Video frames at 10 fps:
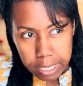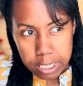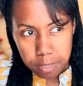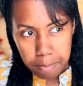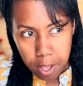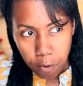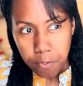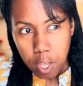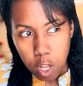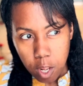smell.
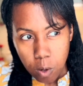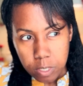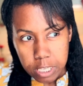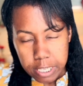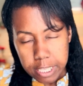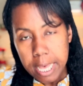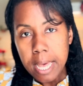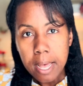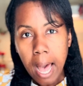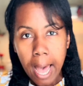The closest
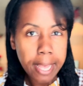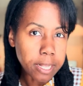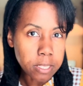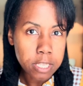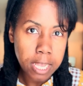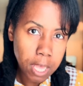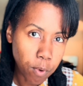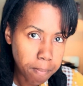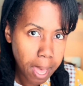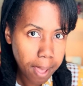thing I can say they
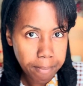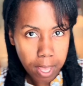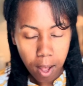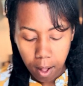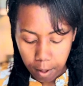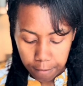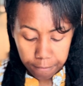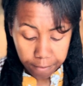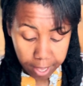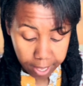remind me of
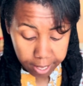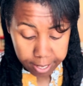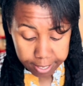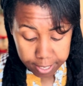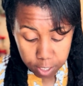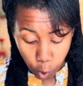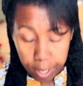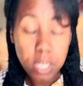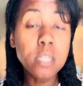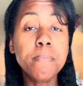is
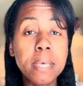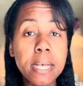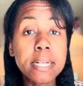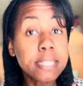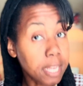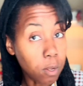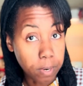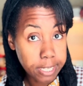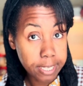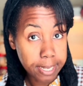going to be
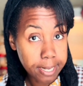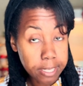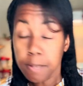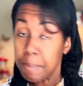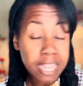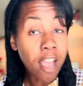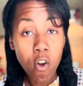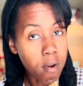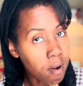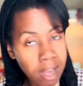celery seeds, but they are
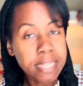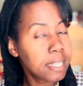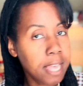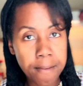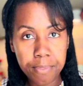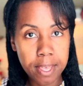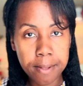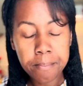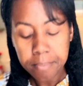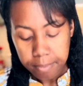not the same
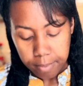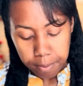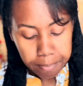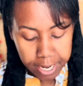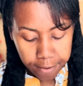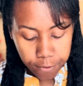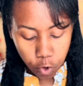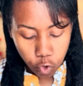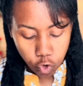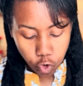thing. But if
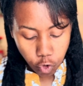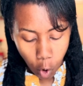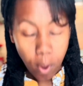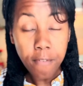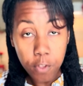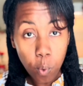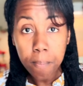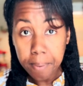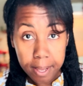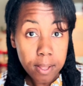you are
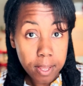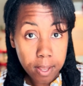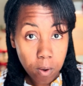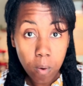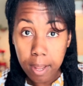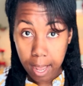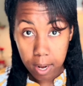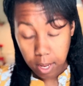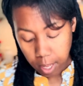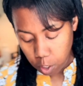pickling or
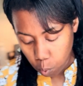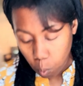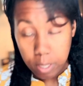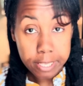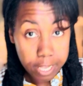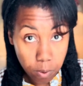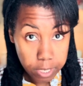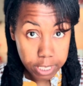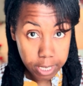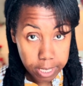canning and you want celery
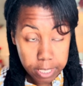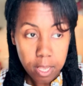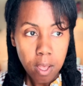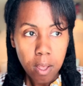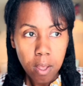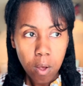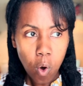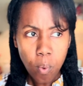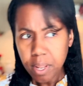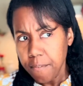seeds,
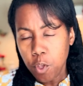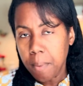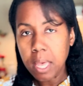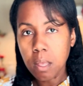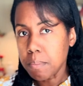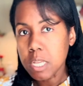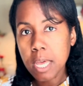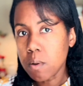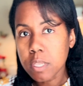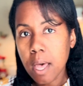or really if you're making
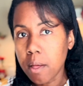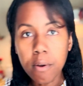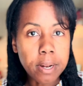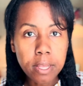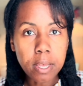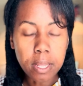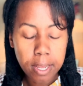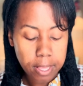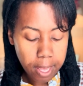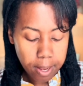potato salad or anything
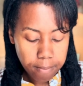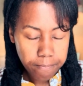like that